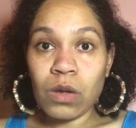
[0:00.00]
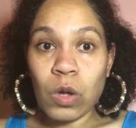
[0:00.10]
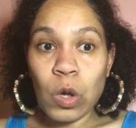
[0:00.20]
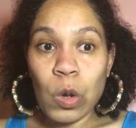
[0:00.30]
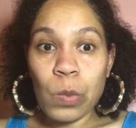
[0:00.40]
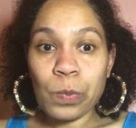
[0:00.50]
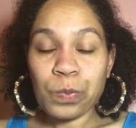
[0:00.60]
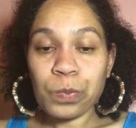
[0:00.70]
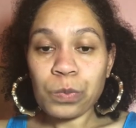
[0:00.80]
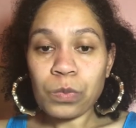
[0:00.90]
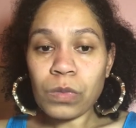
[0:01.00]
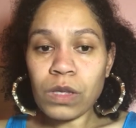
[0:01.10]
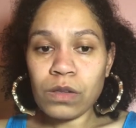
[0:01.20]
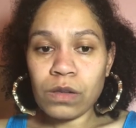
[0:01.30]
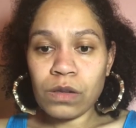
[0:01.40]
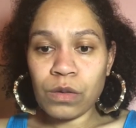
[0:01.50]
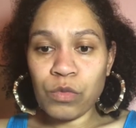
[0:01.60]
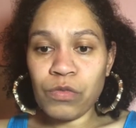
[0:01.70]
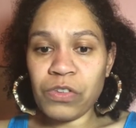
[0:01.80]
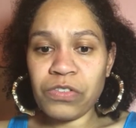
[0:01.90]
um the
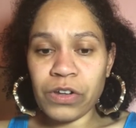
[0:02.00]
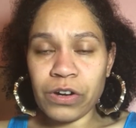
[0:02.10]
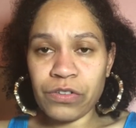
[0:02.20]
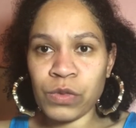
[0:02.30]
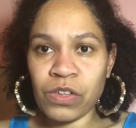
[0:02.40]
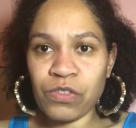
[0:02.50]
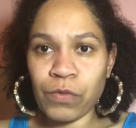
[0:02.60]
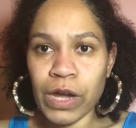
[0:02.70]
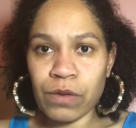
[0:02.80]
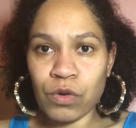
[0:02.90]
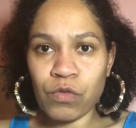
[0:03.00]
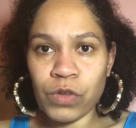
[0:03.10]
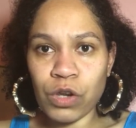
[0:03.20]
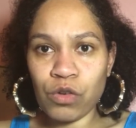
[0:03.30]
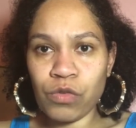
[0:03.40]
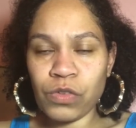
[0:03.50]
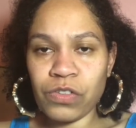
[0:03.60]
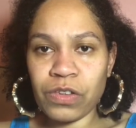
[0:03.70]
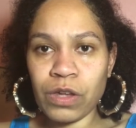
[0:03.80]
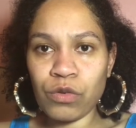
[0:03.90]
movie starts with this viral video of
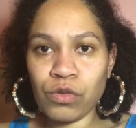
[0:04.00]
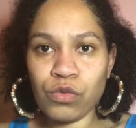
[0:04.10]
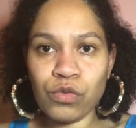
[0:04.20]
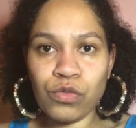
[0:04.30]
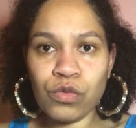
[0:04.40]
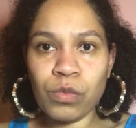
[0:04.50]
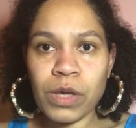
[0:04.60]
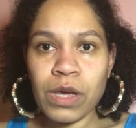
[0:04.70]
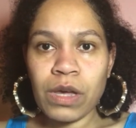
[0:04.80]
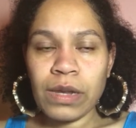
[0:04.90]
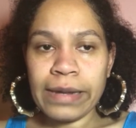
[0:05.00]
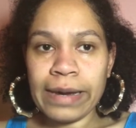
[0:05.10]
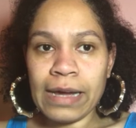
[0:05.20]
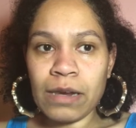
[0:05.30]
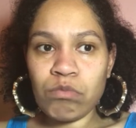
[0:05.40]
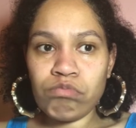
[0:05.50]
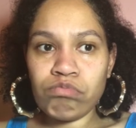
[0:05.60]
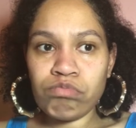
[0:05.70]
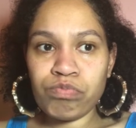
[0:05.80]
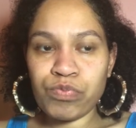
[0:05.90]
this kid on YouTube that
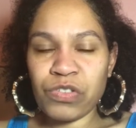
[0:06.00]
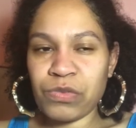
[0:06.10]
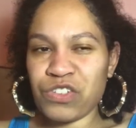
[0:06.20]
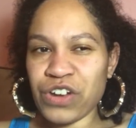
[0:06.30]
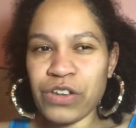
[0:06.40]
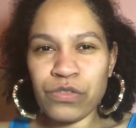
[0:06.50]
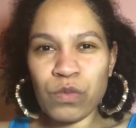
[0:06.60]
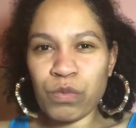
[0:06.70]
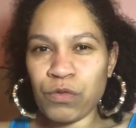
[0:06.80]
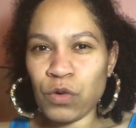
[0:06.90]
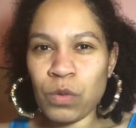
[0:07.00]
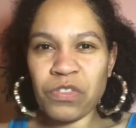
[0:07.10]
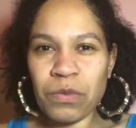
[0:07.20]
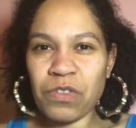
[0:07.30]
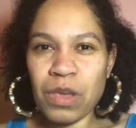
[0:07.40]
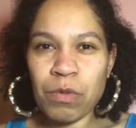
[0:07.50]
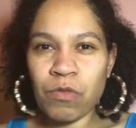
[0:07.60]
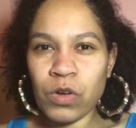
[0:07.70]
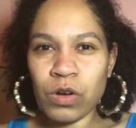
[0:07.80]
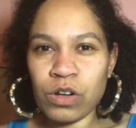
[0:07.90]
tries to perform some type
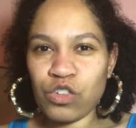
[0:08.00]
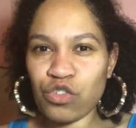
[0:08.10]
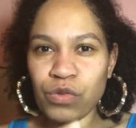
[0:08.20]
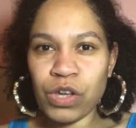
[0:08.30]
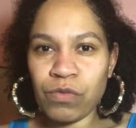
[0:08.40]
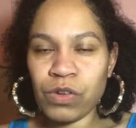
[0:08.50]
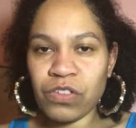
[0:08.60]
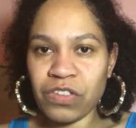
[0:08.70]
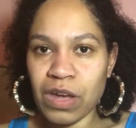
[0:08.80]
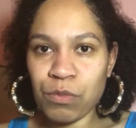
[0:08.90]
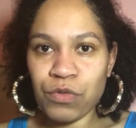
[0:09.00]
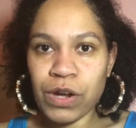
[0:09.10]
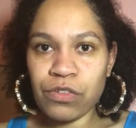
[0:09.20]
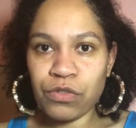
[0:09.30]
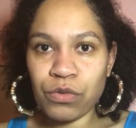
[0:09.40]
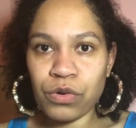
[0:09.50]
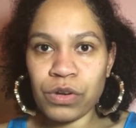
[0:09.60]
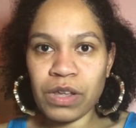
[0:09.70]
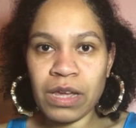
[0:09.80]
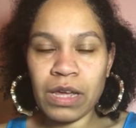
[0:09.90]
of a trick with a samurai
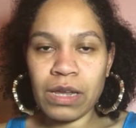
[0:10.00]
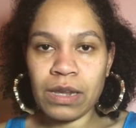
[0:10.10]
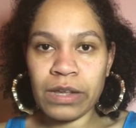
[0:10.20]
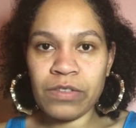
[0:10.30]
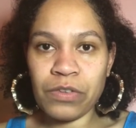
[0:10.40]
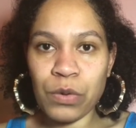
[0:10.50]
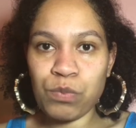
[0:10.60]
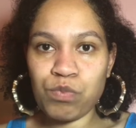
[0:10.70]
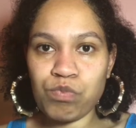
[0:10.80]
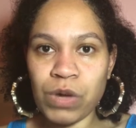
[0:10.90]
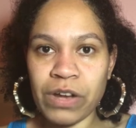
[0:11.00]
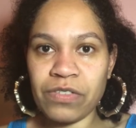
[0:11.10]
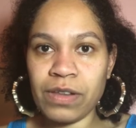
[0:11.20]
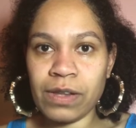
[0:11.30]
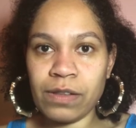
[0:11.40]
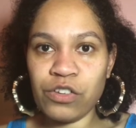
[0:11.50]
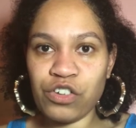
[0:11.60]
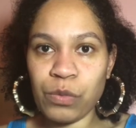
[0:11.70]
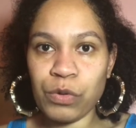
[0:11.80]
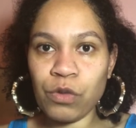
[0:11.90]
sword and ends up accidentally
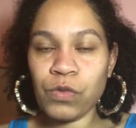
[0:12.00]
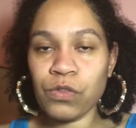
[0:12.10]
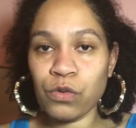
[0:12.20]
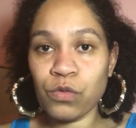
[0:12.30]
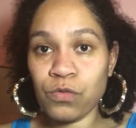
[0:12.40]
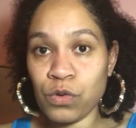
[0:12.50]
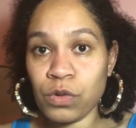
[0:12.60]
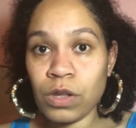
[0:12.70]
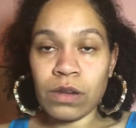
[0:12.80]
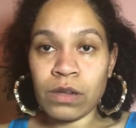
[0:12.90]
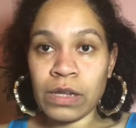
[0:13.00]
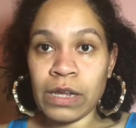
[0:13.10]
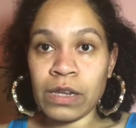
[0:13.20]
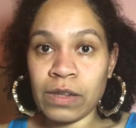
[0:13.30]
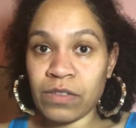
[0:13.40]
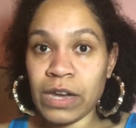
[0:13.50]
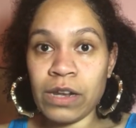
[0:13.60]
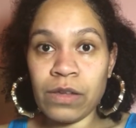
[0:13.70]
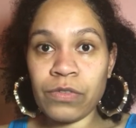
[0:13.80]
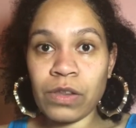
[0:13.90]
chopping off his own foot. And this guy
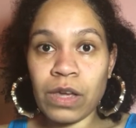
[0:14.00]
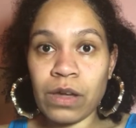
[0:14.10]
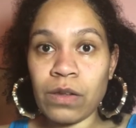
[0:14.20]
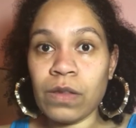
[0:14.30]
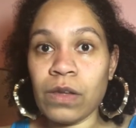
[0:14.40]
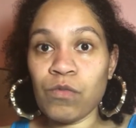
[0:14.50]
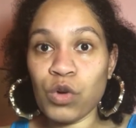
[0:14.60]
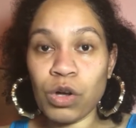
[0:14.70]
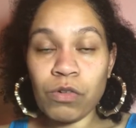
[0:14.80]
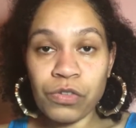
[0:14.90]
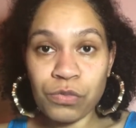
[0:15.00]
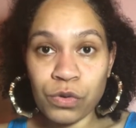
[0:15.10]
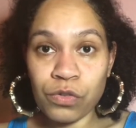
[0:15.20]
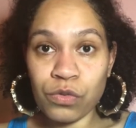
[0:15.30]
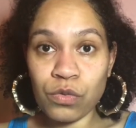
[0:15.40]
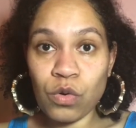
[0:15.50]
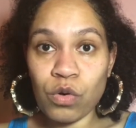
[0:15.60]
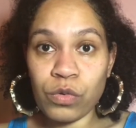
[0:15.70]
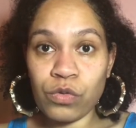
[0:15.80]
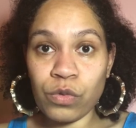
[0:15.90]
lives in Canada, and Wallace wants to
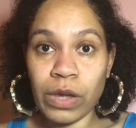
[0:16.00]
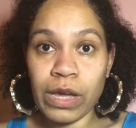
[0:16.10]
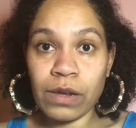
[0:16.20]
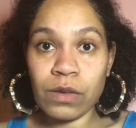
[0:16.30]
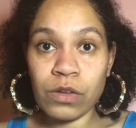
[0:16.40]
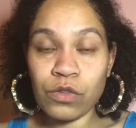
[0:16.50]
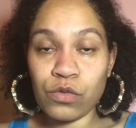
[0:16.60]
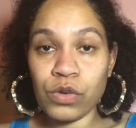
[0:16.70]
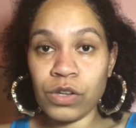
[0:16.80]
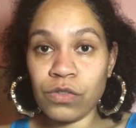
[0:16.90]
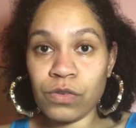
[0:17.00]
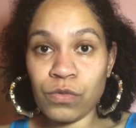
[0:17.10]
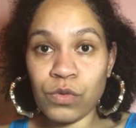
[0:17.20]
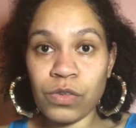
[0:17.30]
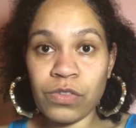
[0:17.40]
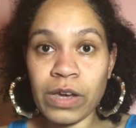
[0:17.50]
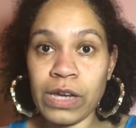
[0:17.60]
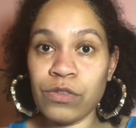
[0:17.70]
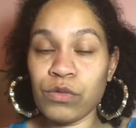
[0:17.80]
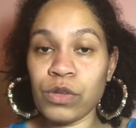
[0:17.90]
go to Canada to interview this
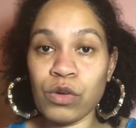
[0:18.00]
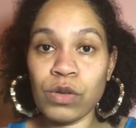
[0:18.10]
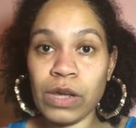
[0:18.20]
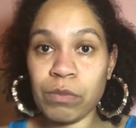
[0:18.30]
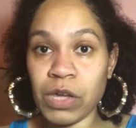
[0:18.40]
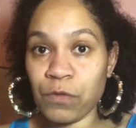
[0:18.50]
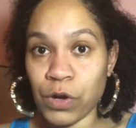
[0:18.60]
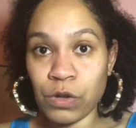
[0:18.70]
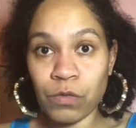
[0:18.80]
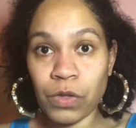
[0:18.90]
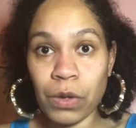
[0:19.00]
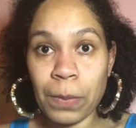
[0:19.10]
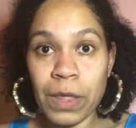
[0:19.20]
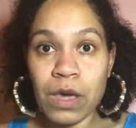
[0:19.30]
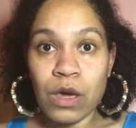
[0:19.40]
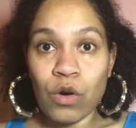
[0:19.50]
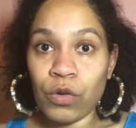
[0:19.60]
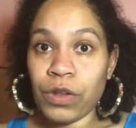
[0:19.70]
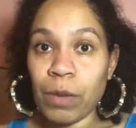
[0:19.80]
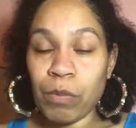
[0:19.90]
guy so they could like make fun of him
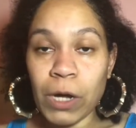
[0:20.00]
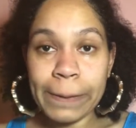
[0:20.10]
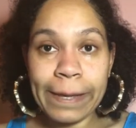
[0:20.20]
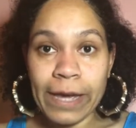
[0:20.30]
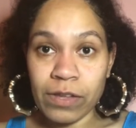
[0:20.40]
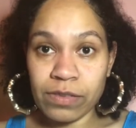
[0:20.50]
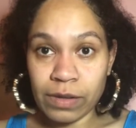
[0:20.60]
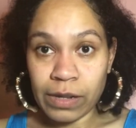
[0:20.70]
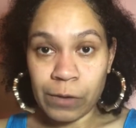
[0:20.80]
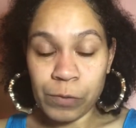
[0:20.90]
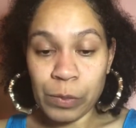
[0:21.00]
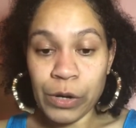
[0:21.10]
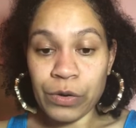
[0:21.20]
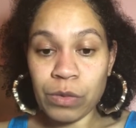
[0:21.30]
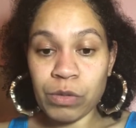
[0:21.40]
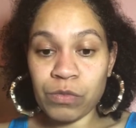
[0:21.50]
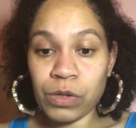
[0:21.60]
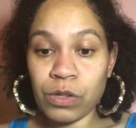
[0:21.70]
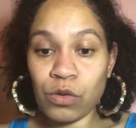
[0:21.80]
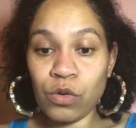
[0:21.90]
on their podcast and laugh about it. But
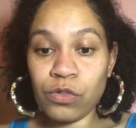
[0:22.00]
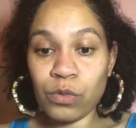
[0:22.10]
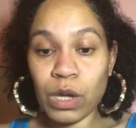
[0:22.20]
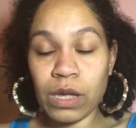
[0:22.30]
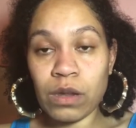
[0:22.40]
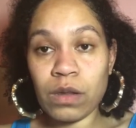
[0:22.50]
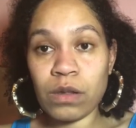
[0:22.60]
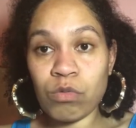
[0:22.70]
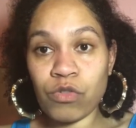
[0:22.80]
when he goes to Canada,